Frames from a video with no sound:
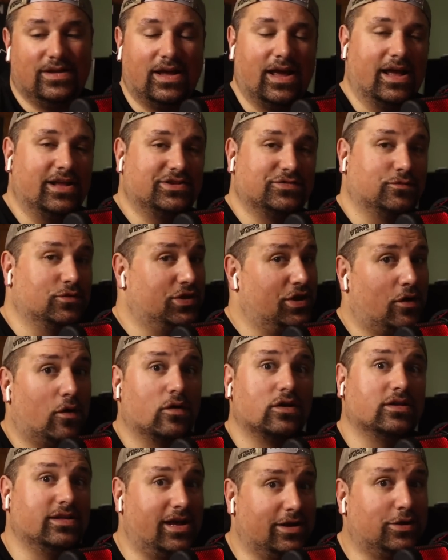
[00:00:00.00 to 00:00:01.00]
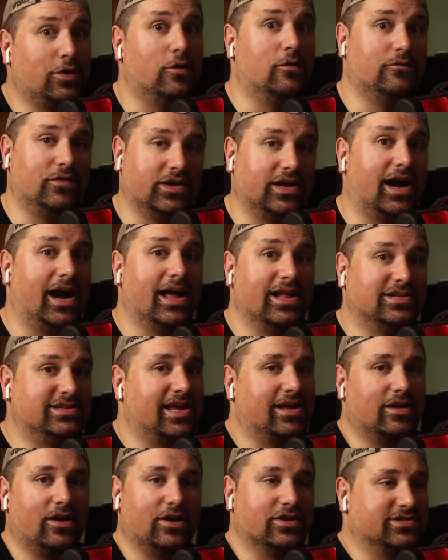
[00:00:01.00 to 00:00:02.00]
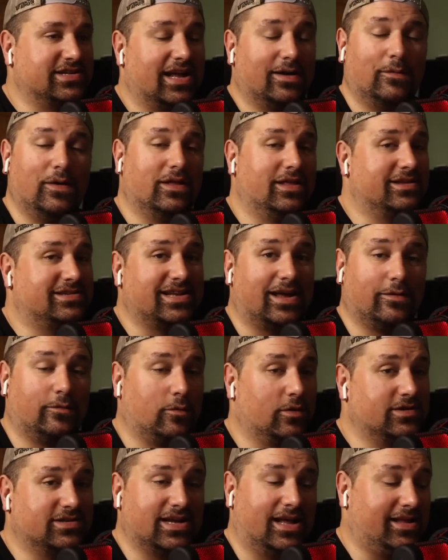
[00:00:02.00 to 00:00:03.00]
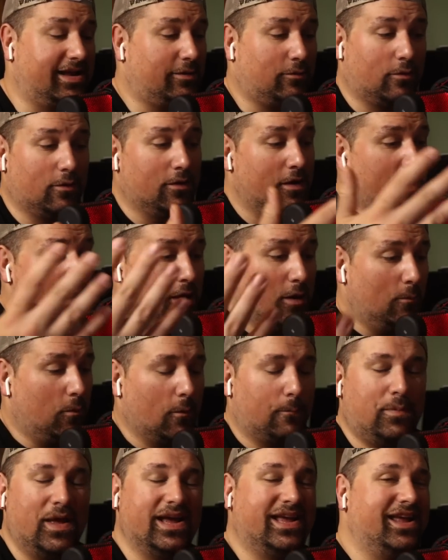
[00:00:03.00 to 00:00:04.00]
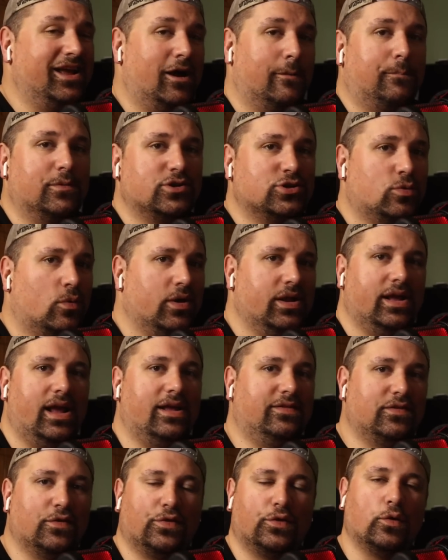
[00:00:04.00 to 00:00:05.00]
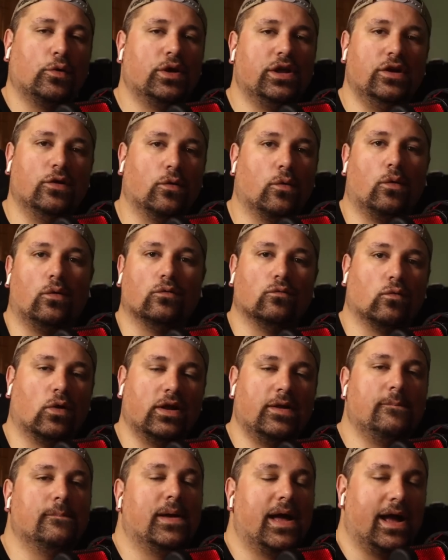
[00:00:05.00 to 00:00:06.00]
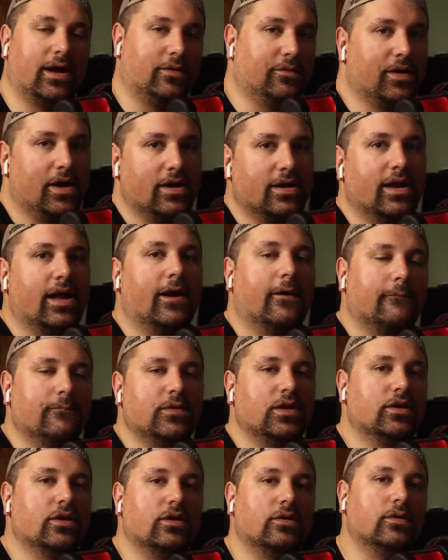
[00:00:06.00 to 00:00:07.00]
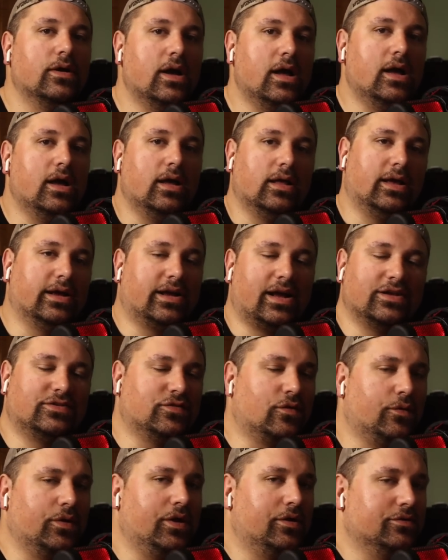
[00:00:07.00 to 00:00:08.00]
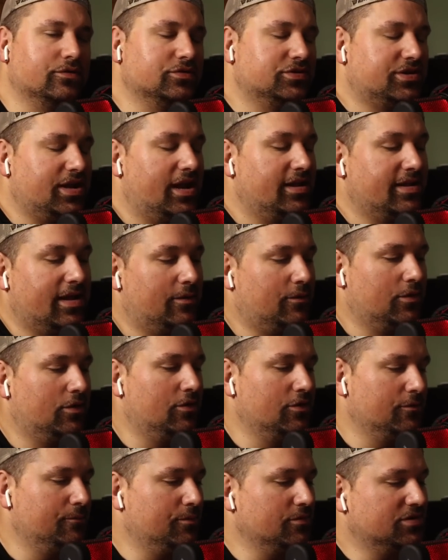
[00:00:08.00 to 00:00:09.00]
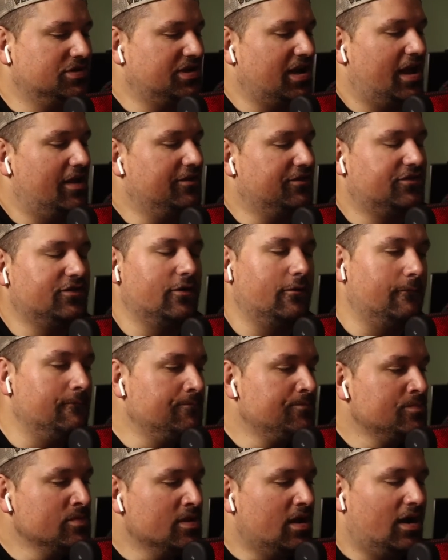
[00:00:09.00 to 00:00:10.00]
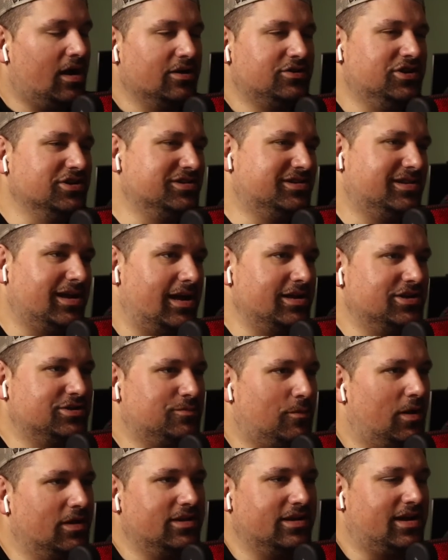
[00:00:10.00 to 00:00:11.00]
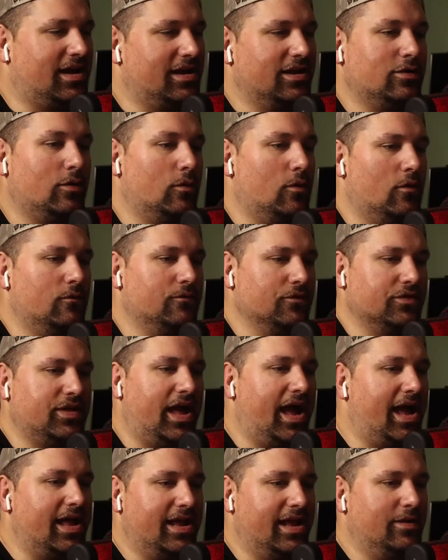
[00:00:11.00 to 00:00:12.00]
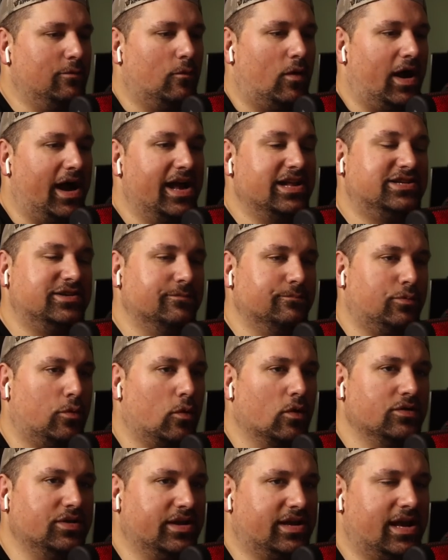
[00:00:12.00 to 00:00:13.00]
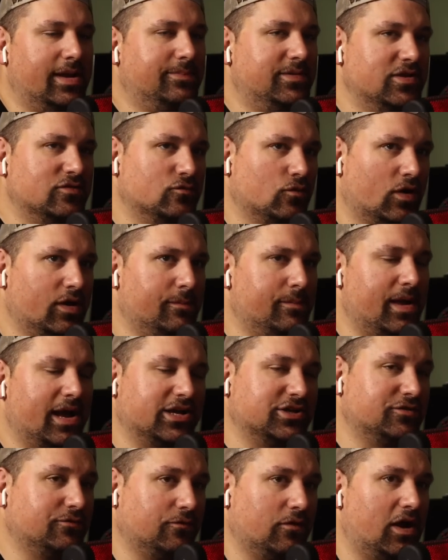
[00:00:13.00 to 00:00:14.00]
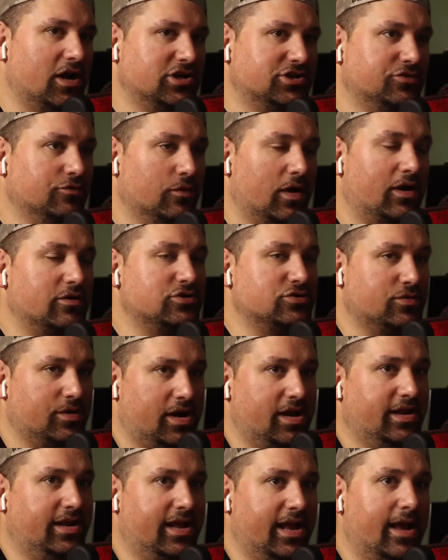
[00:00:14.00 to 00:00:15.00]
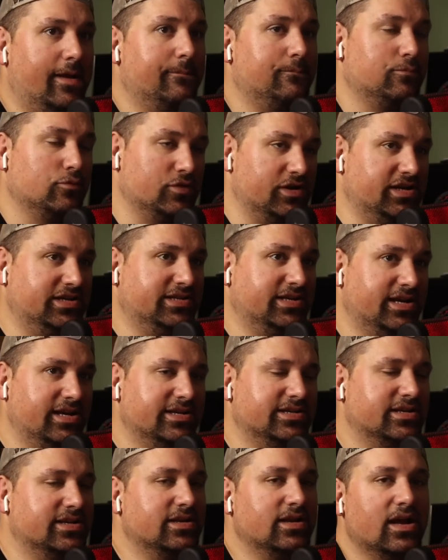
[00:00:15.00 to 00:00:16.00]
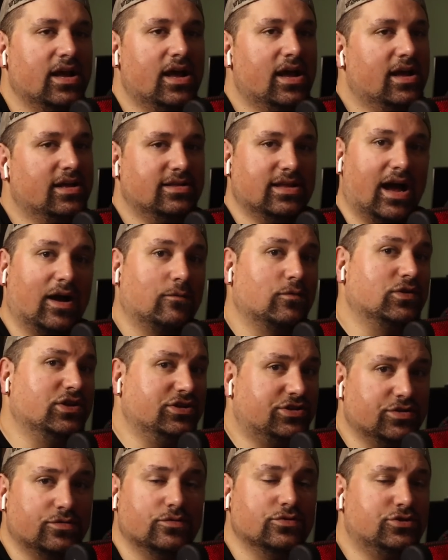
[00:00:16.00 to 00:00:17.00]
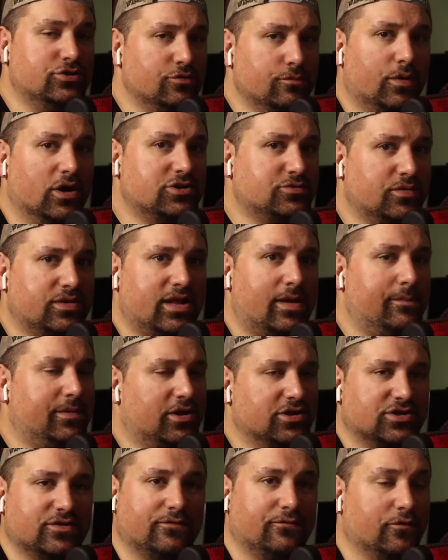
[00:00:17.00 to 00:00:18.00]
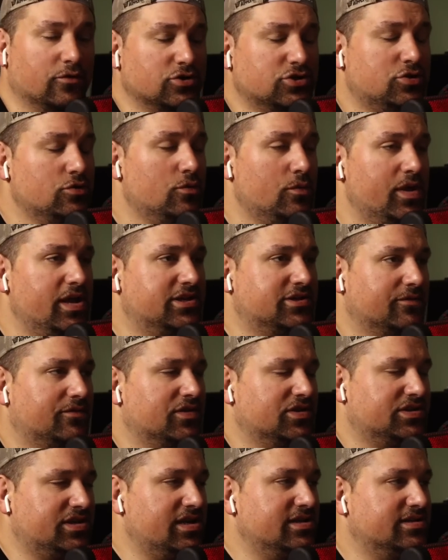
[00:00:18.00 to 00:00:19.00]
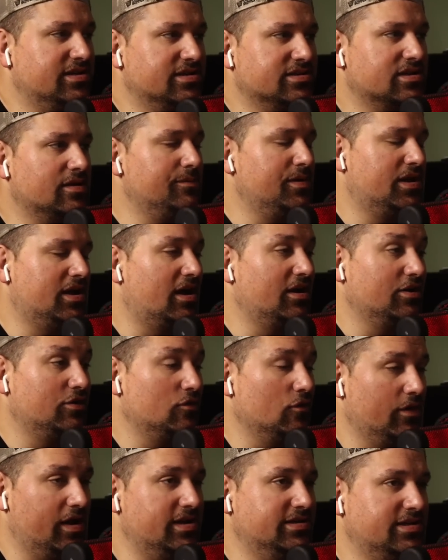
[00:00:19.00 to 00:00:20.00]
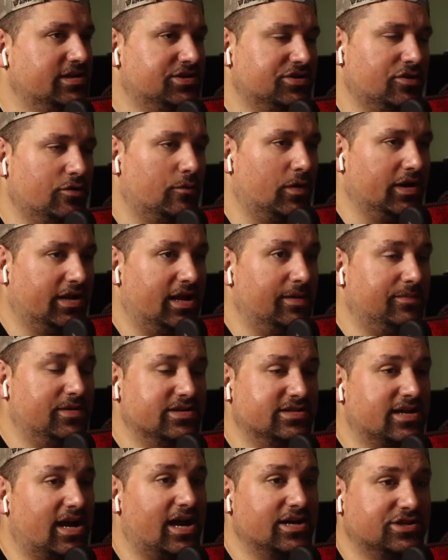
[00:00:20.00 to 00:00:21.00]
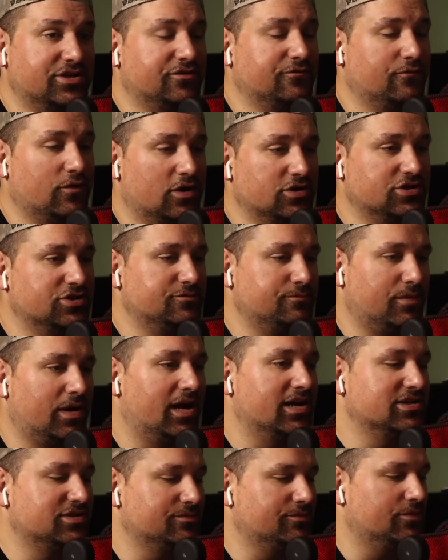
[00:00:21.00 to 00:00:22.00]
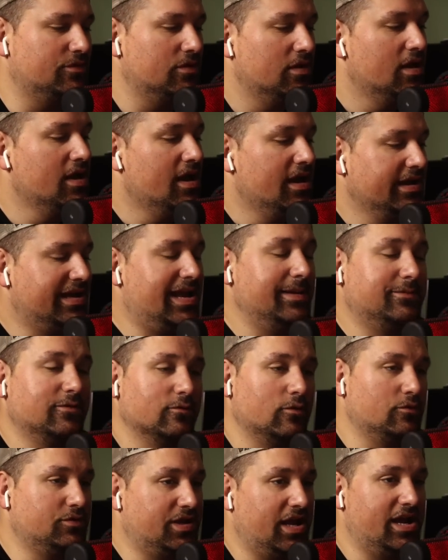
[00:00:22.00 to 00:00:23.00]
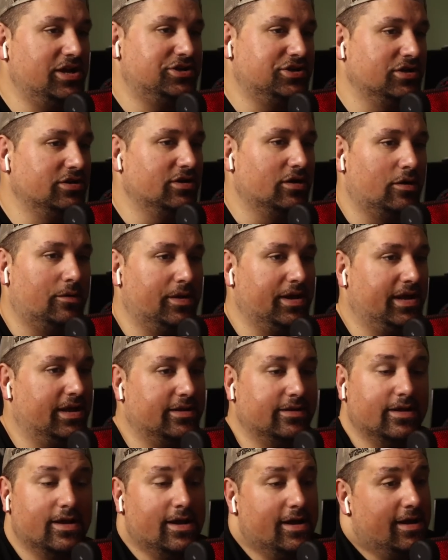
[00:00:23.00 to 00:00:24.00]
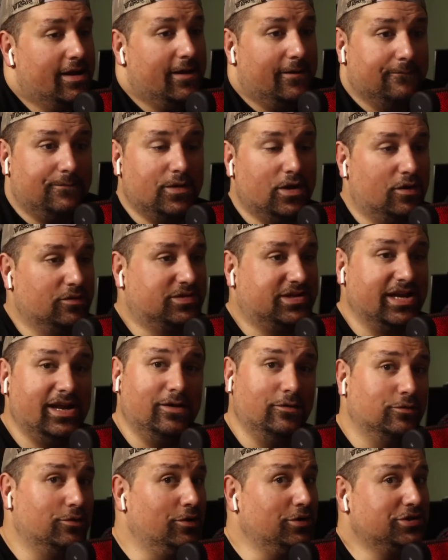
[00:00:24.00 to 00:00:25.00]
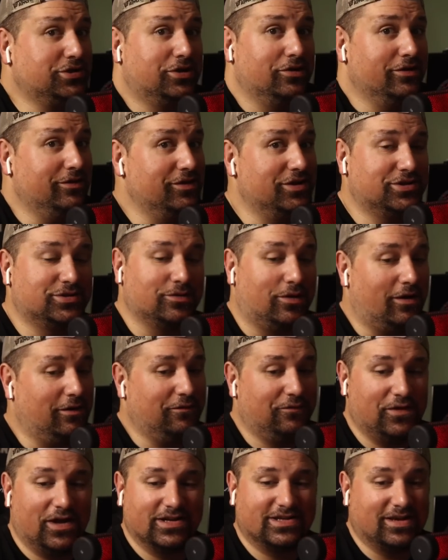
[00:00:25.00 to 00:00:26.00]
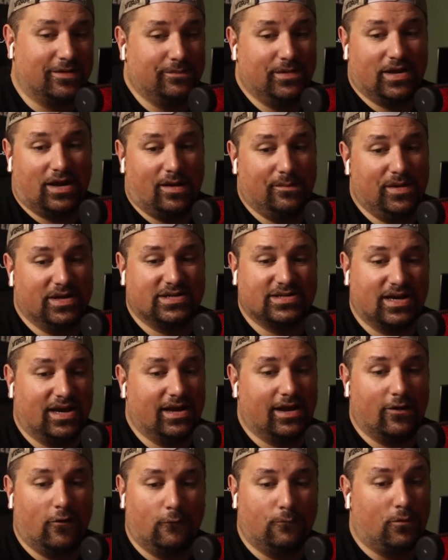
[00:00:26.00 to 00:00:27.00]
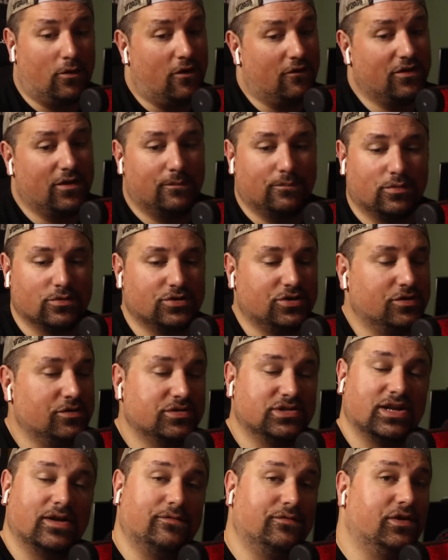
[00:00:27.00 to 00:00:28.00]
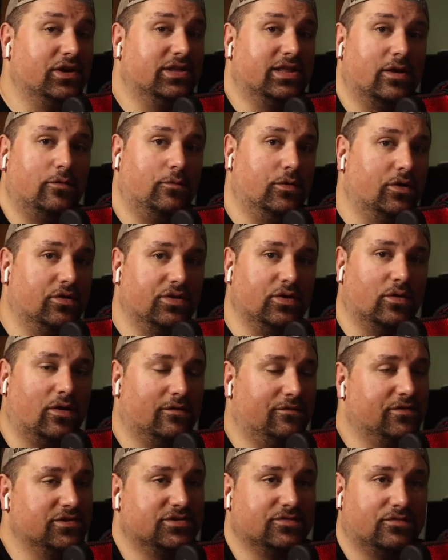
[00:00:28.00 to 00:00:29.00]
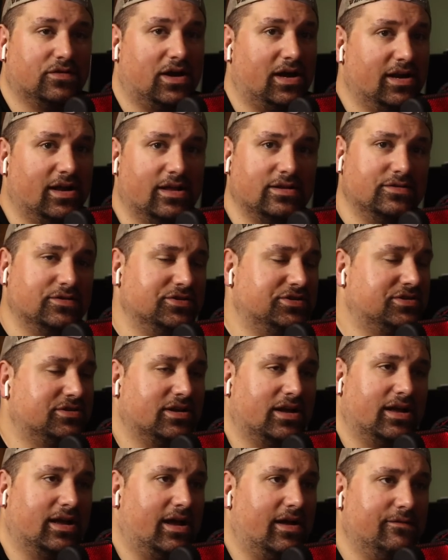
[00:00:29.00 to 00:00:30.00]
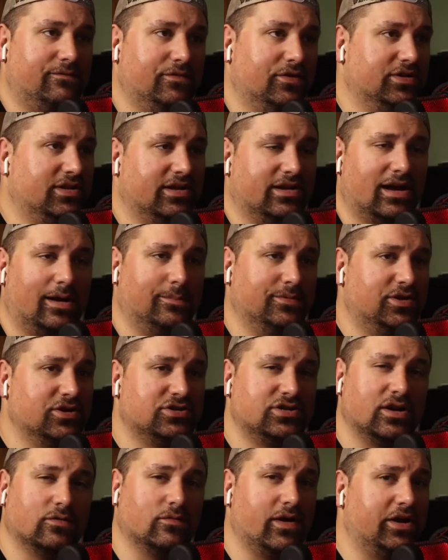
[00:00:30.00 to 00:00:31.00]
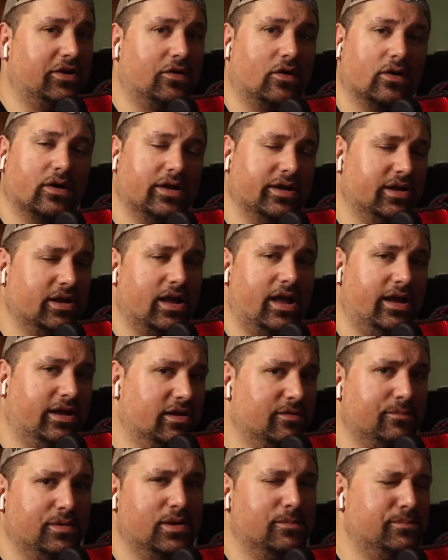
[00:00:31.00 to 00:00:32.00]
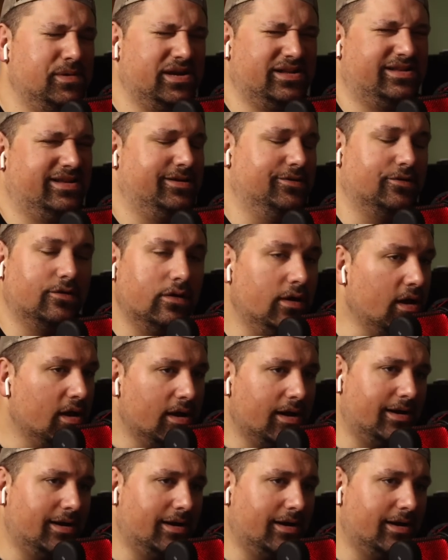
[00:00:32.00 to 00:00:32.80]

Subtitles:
It's really hard to let go of a guy. It's not like we're picking up a 28 to 30 year old running back right now. You know, like, I totally understand that 100%. So I just wanted to kind of go over that and why it's important to keep these running backs fresh throughout training camp, preseason, not really doing too much with them, because the first 2 weeks of the season is going to be kind of crazy. So you want to keep these guys as fresh as possible, keep the rotation going, and, you know, see who looks good in this offense. I'm excited. I hope all of them produce, and I feel like they will. The offensive line, I feel like the competition at right guard ain't going to be a big deal.